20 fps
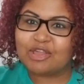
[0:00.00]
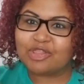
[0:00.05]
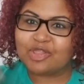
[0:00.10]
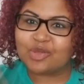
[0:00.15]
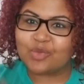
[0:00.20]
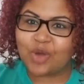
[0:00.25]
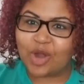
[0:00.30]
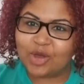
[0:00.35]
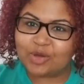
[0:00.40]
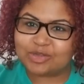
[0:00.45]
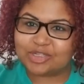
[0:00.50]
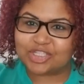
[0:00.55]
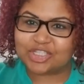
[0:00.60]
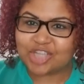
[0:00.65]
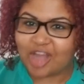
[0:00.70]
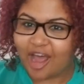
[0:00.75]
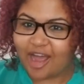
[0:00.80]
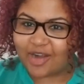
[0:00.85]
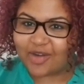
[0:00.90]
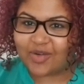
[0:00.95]
throat
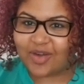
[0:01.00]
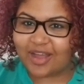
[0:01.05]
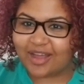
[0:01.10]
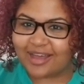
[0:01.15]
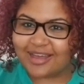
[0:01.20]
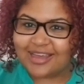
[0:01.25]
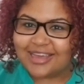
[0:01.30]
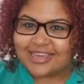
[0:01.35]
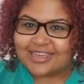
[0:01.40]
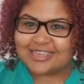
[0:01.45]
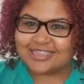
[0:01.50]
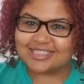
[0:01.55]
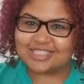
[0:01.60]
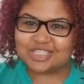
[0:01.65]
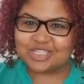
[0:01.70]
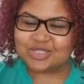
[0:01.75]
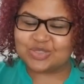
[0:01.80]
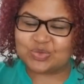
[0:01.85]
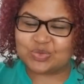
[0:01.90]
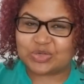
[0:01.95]
chakra is
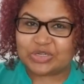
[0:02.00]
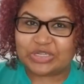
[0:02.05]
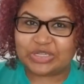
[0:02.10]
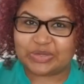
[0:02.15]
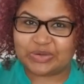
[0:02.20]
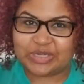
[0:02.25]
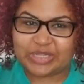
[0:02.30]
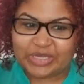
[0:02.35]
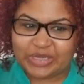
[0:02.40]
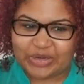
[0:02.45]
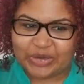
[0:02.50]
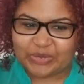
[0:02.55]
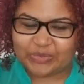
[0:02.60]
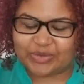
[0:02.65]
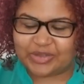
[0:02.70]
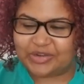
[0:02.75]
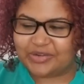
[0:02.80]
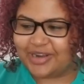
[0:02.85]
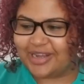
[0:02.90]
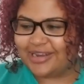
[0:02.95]
just really, really
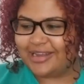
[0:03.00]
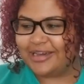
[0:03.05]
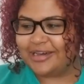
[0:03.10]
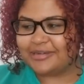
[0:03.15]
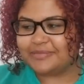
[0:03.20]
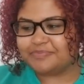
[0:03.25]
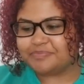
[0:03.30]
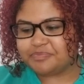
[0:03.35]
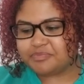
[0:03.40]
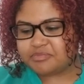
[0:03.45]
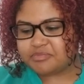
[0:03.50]
open right now.